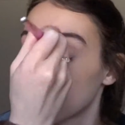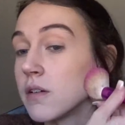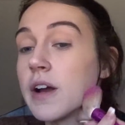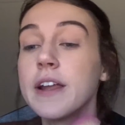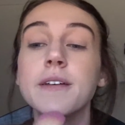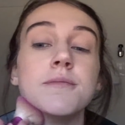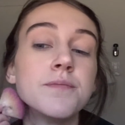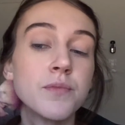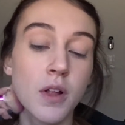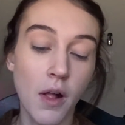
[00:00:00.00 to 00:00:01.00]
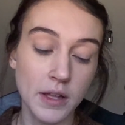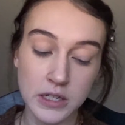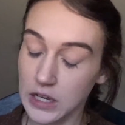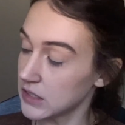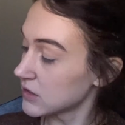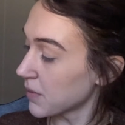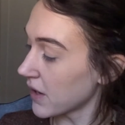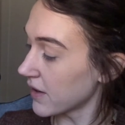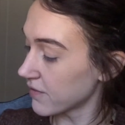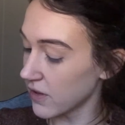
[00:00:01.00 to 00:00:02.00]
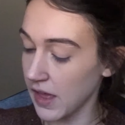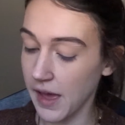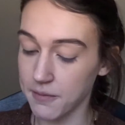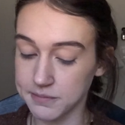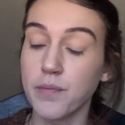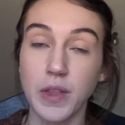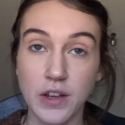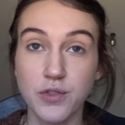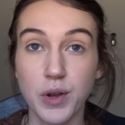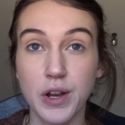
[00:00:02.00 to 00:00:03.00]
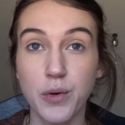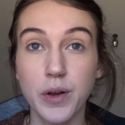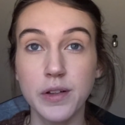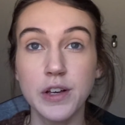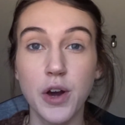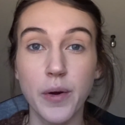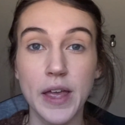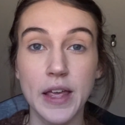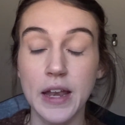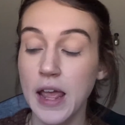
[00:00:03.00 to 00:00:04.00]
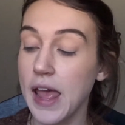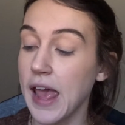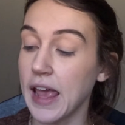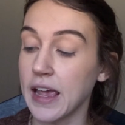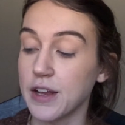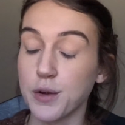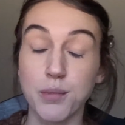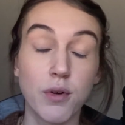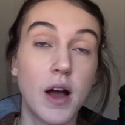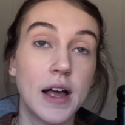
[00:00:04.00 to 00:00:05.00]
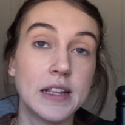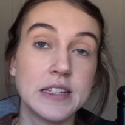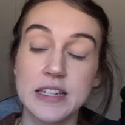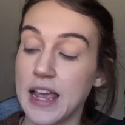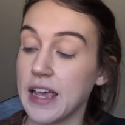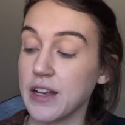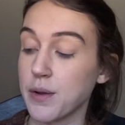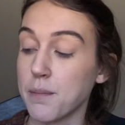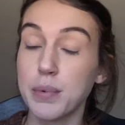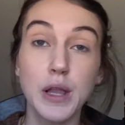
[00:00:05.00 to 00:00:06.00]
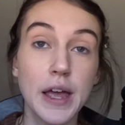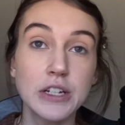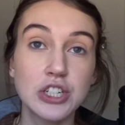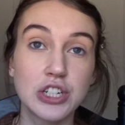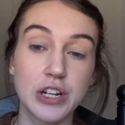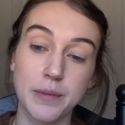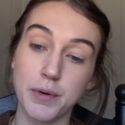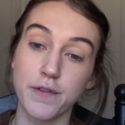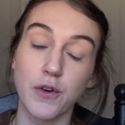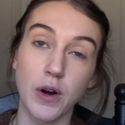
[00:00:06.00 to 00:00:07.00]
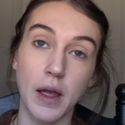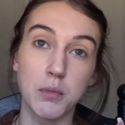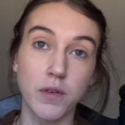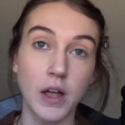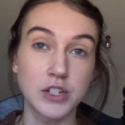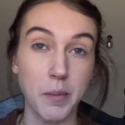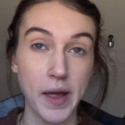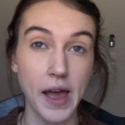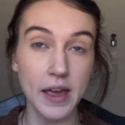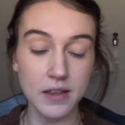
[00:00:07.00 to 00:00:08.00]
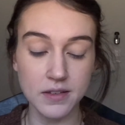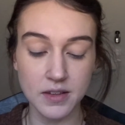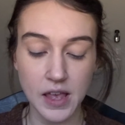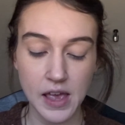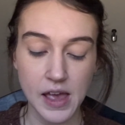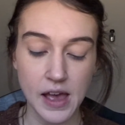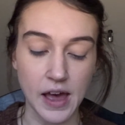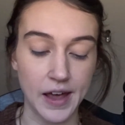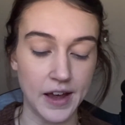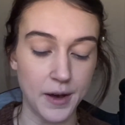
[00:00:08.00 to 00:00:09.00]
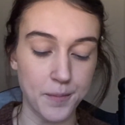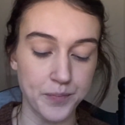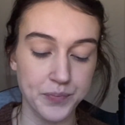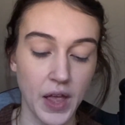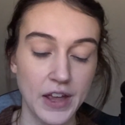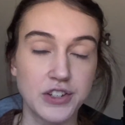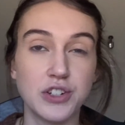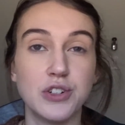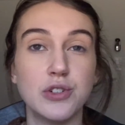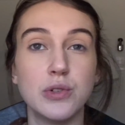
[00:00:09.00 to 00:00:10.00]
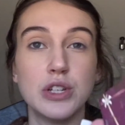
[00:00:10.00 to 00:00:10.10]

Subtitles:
Alrighty, that is about it for that. Next, we're gonna quickly go in and bronze and blush before I move on to my eyes. I do